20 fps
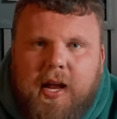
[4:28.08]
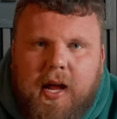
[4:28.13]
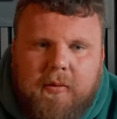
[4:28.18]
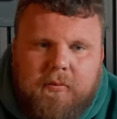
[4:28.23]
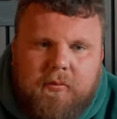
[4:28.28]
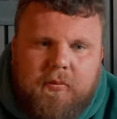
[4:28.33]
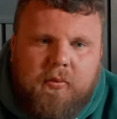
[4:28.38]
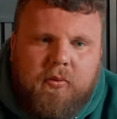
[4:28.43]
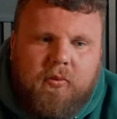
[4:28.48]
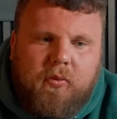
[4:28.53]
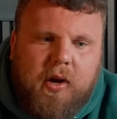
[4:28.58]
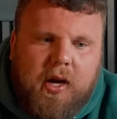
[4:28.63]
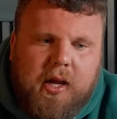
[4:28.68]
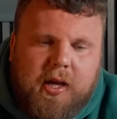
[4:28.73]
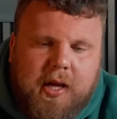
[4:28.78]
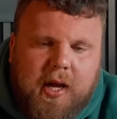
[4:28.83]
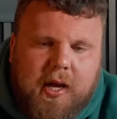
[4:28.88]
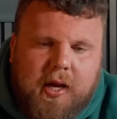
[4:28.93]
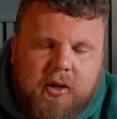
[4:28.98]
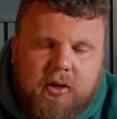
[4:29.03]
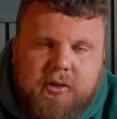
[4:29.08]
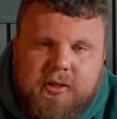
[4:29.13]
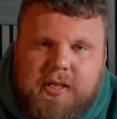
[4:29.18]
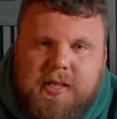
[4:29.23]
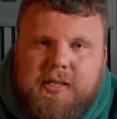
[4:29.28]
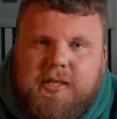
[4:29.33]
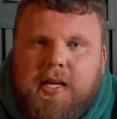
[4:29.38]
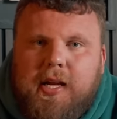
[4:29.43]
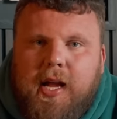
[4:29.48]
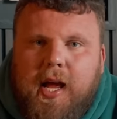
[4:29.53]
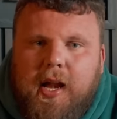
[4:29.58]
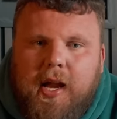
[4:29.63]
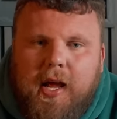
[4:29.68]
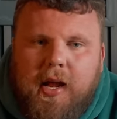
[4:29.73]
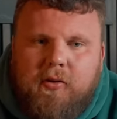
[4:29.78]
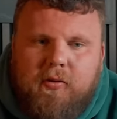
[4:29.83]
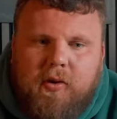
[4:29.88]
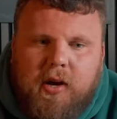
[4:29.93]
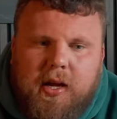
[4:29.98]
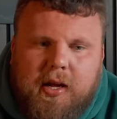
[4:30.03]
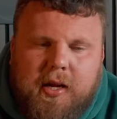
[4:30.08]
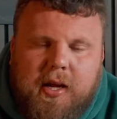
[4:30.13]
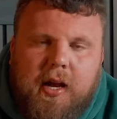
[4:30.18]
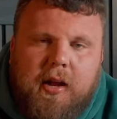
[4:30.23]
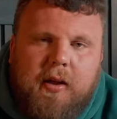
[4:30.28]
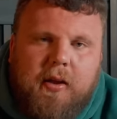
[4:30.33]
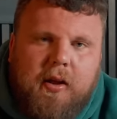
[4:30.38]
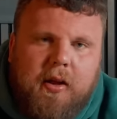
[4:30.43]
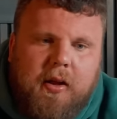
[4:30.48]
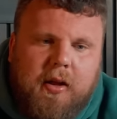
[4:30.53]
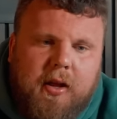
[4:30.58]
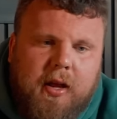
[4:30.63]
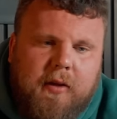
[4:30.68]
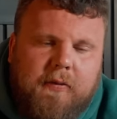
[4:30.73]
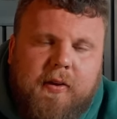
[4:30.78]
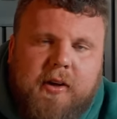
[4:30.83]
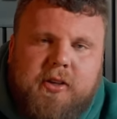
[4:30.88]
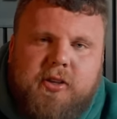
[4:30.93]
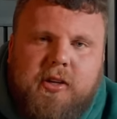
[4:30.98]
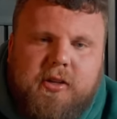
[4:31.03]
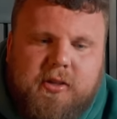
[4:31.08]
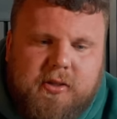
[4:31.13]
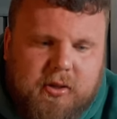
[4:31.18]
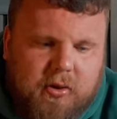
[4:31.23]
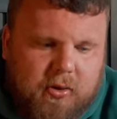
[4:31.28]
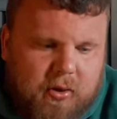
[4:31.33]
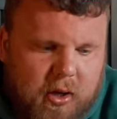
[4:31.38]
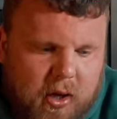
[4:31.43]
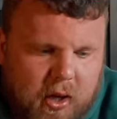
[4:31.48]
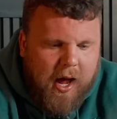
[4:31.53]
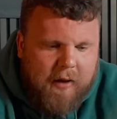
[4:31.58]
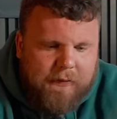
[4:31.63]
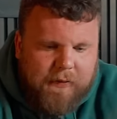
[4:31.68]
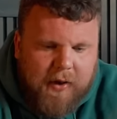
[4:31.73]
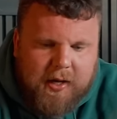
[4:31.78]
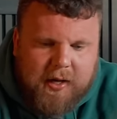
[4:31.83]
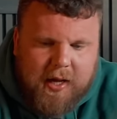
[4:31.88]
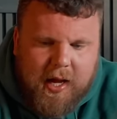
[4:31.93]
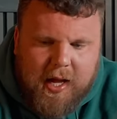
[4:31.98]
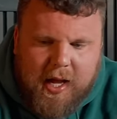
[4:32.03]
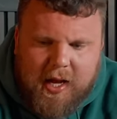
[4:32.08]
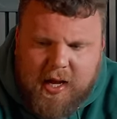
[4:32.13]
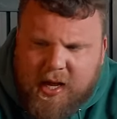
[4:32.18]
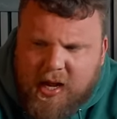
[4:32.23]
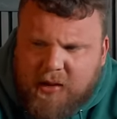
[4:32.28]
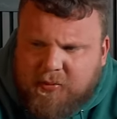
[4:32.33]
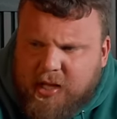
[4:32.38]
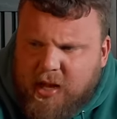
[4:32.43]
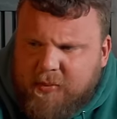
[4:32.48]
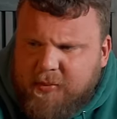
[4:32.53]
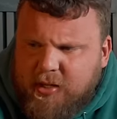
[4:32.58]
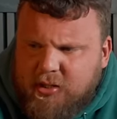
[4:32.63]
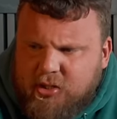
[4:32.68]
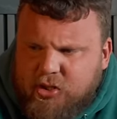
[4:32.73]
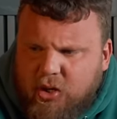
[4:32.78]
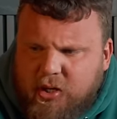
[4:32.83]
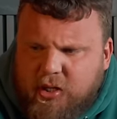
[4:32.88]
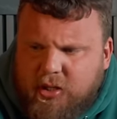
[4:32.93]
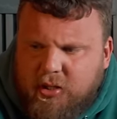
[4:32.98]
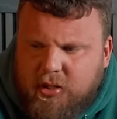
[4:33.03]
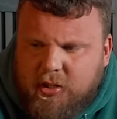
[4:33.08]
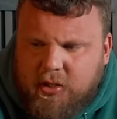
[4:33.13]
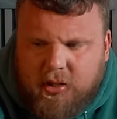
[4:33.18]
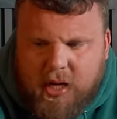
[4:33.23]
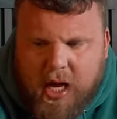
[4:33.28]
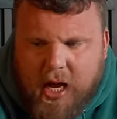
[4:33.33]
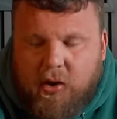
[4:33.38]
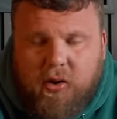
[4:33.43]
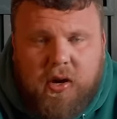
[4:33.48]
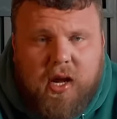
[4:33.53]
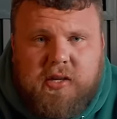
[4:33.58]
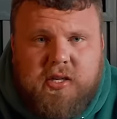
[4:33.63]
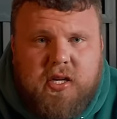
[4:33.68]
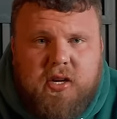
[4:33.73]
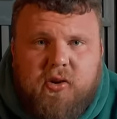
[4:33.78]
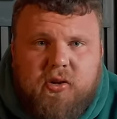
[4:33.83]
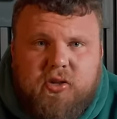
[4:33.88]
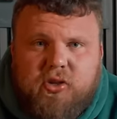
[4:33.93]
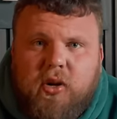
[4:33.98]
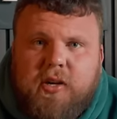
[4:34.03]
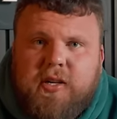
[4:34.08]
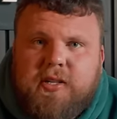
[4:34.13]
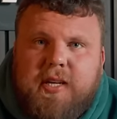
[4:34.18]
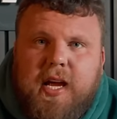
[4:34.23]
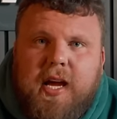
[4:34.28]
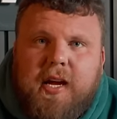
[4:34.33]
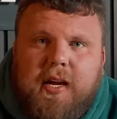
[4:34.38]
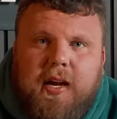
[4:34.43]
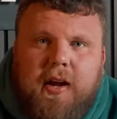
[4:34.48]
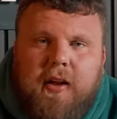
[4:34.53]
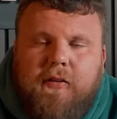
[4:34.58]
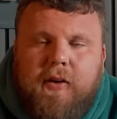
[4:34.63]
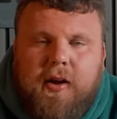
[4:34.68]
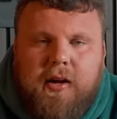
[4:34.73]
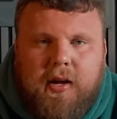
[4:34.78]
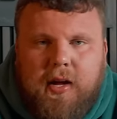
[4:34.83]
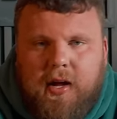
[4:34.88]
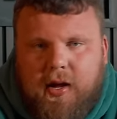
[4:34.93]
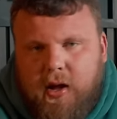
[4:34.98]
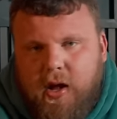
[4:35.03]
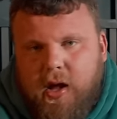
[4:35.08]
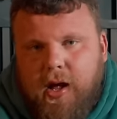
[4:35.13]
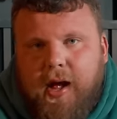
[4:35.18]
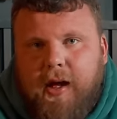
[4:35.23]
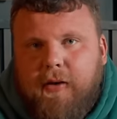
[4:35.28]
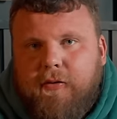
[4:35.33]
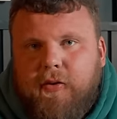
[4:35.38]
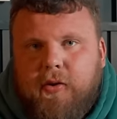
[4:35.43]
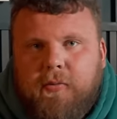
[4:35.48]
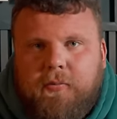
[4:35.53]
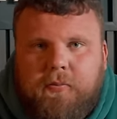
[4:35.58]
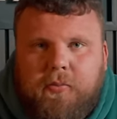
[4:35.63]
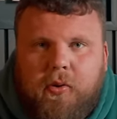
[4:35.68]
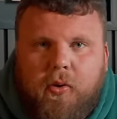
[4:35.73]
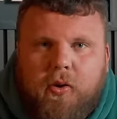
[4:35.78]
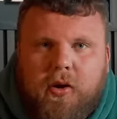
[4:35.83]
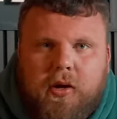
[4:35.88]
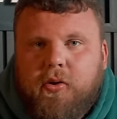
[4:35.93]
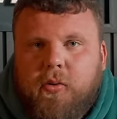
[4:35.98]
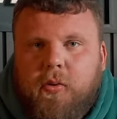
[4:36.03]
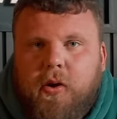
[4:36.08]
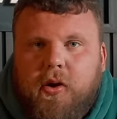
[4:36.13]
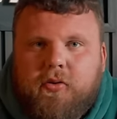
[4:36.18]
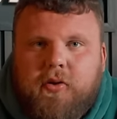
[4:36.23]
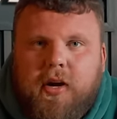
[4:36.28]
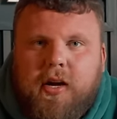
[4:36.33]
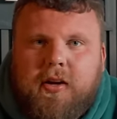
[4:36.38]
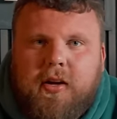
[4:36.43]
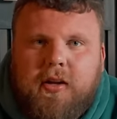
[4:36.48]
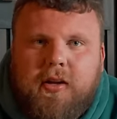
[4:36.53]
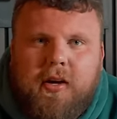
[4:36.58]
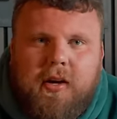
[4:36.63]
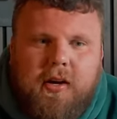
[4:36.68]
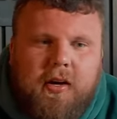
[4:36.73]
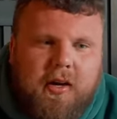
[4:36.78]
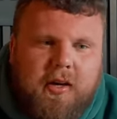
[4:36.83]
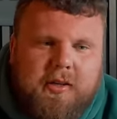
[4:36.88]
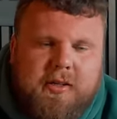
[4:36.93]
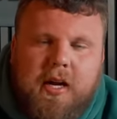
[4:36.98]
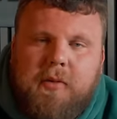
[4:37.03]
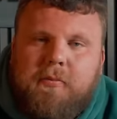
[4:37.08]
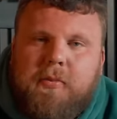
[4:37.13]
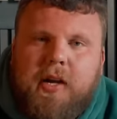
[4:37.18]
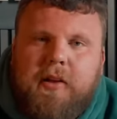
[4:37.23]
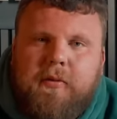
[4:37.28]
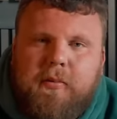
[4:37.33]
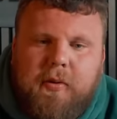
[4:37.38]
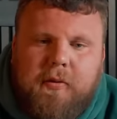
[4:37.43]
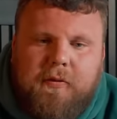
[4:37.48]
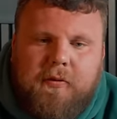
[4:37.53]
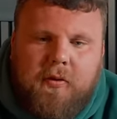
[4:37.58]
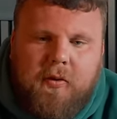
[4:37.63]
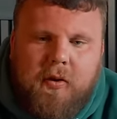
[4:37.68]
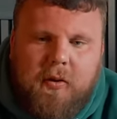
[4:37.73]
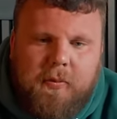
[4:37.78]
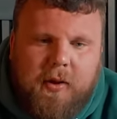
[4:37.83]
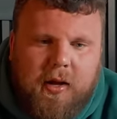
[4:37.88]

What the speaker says: that I'm really kind of consistent at it and really kind of efficient. So I think I ended up coming joint second. I think Hafer broke the world record there, and he's an unbelievable thrower,